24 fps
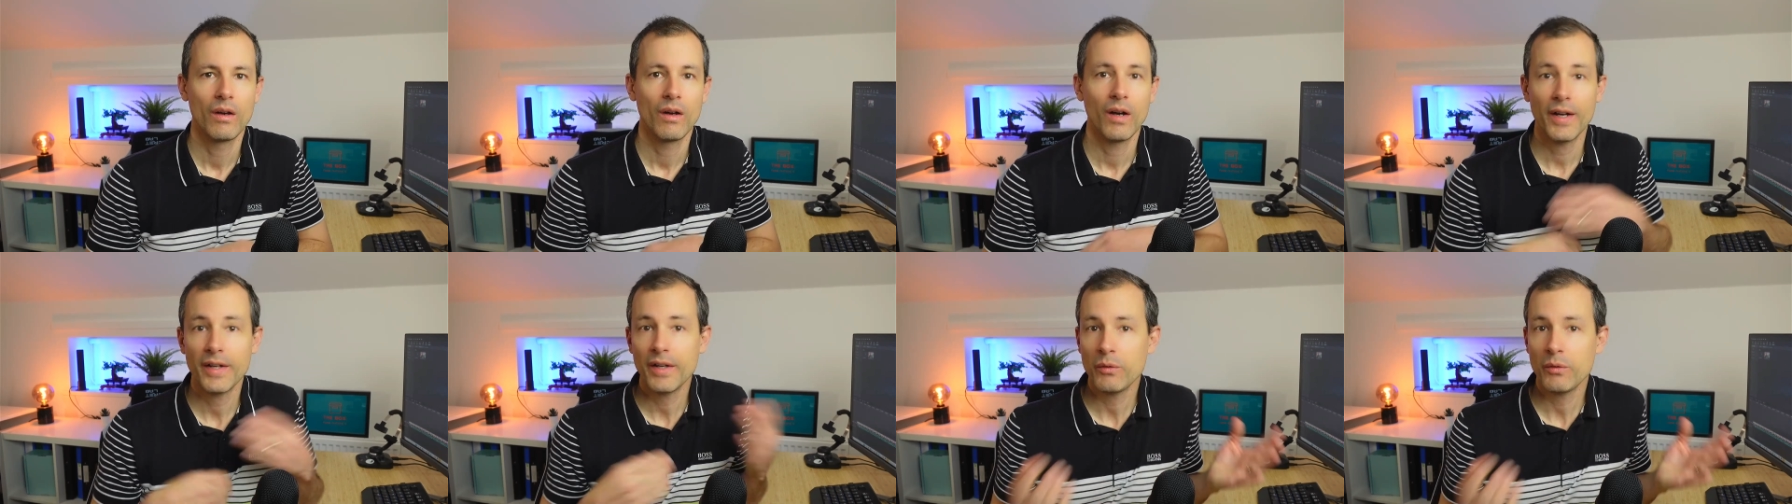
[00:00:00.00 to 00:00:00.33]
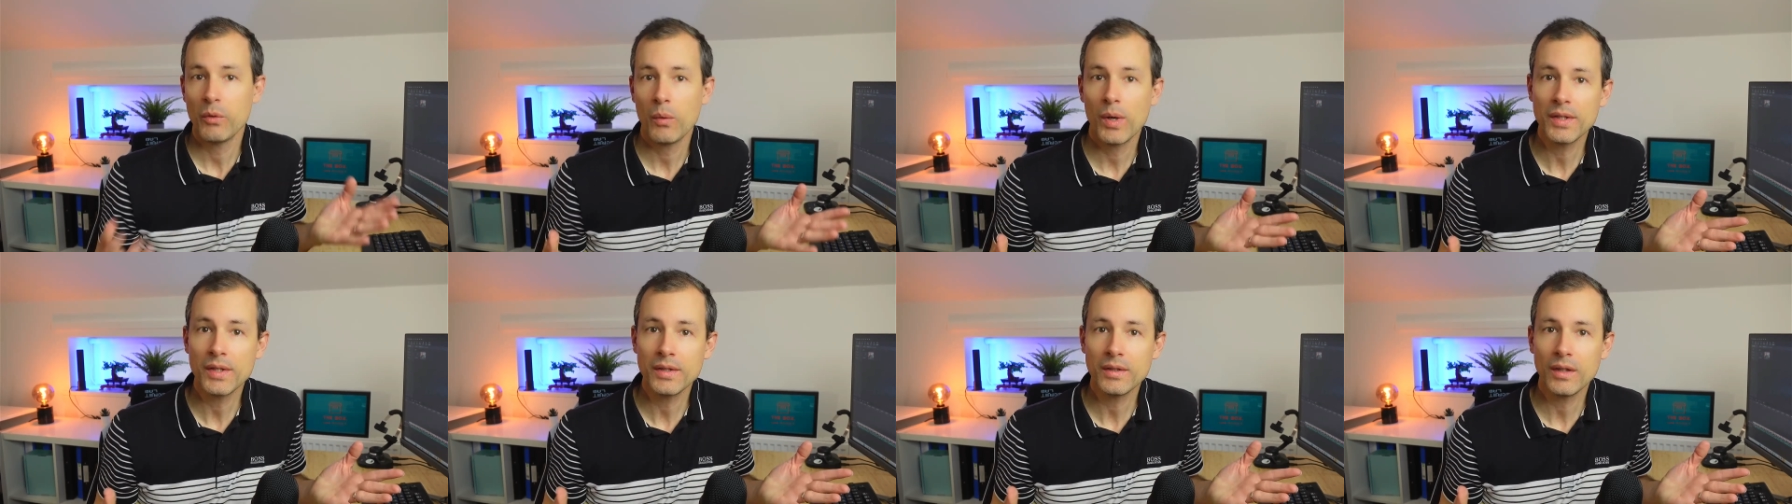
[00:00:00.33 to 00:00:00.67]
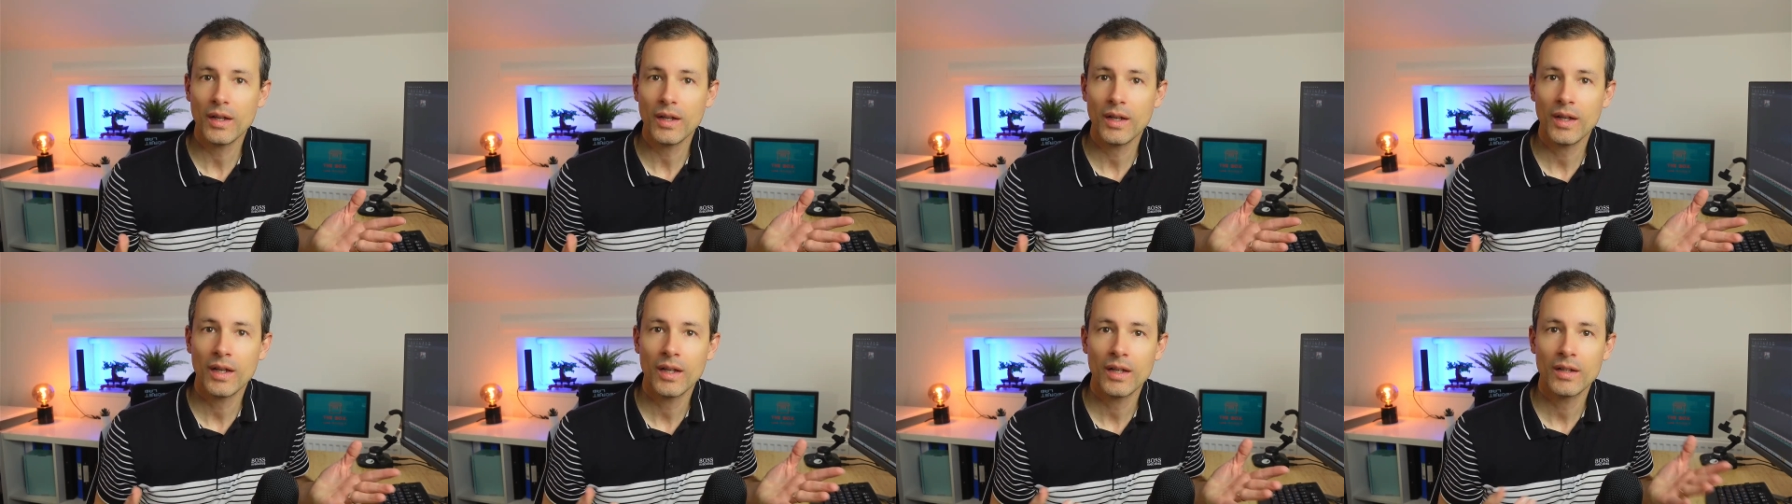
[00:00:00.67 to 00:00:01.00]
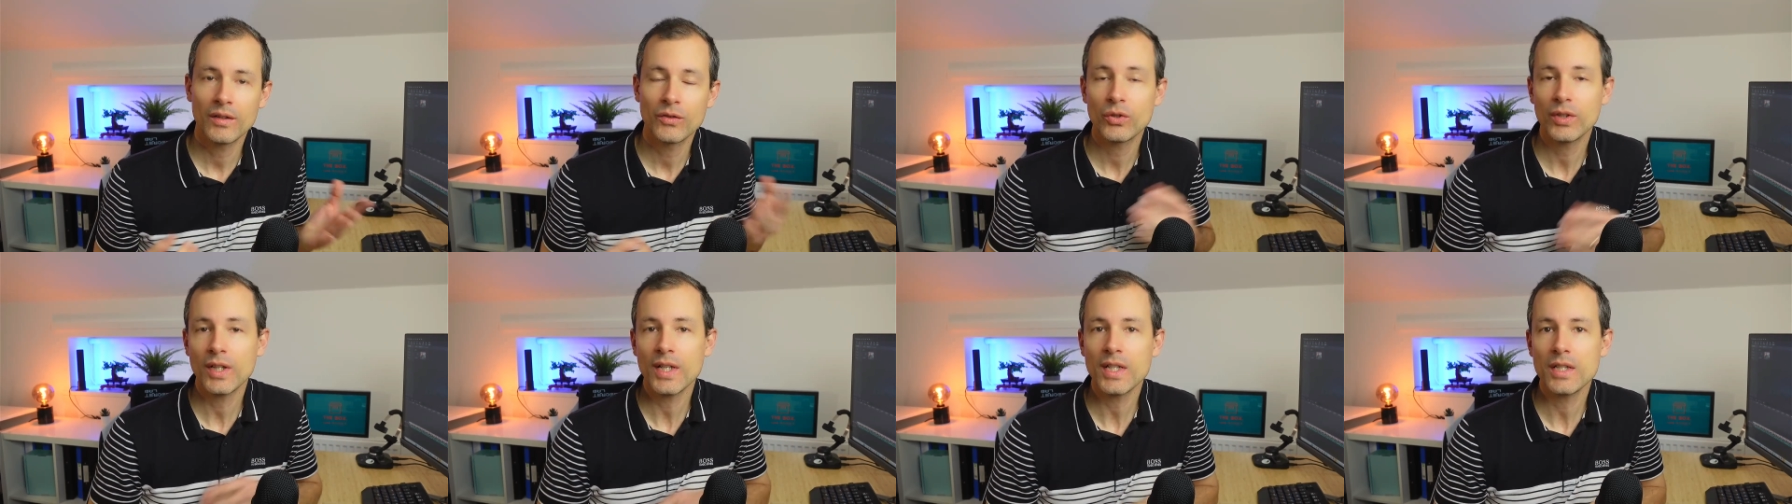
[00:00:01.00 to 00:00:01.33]
Hi everyone!
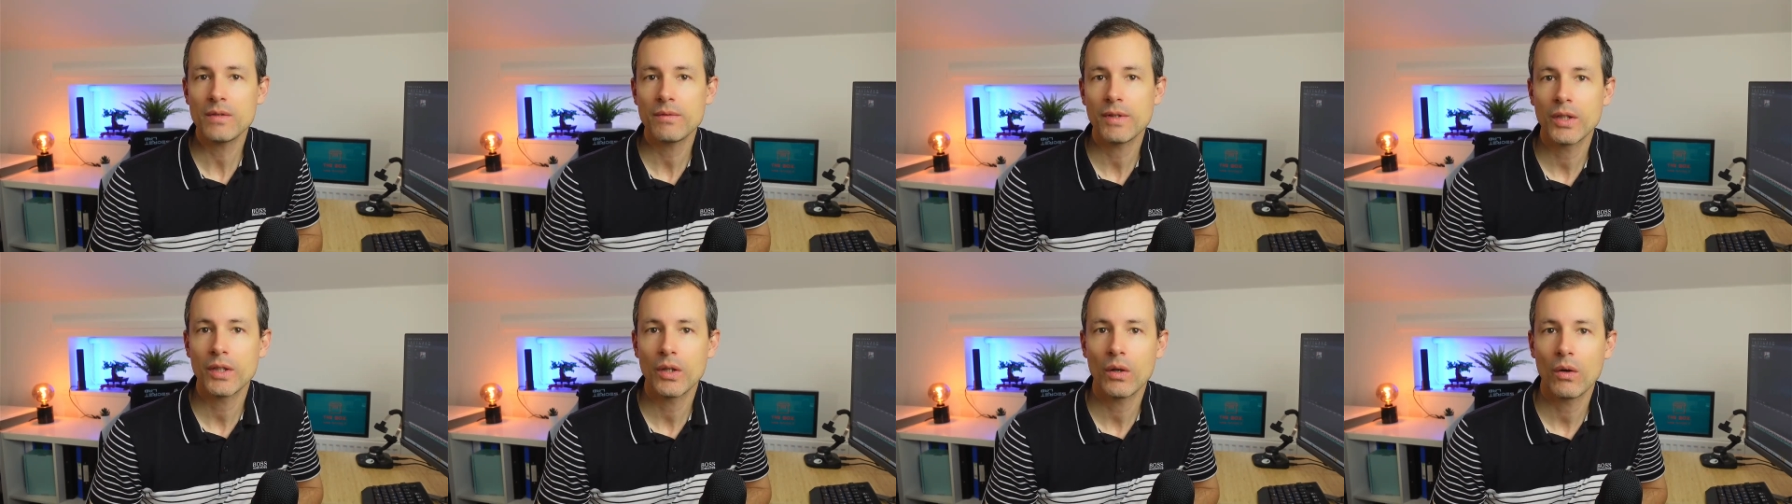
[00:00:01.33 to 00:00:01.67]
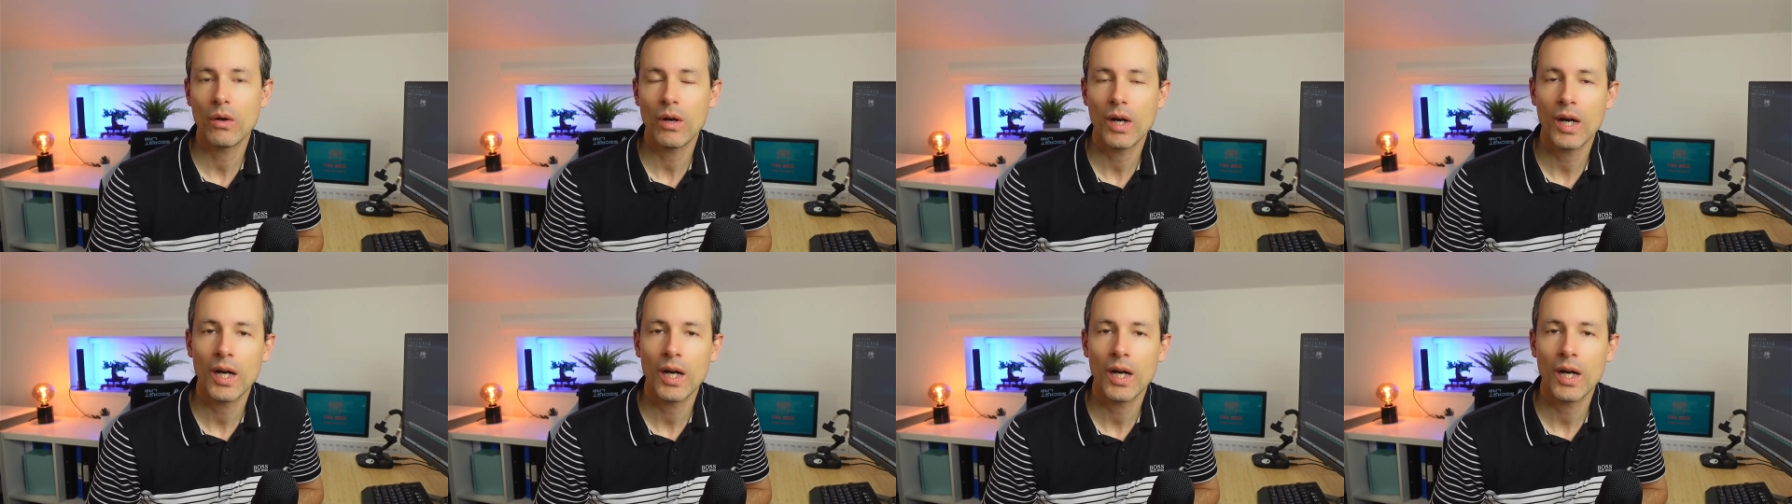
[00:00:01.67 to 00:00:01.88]
In today's video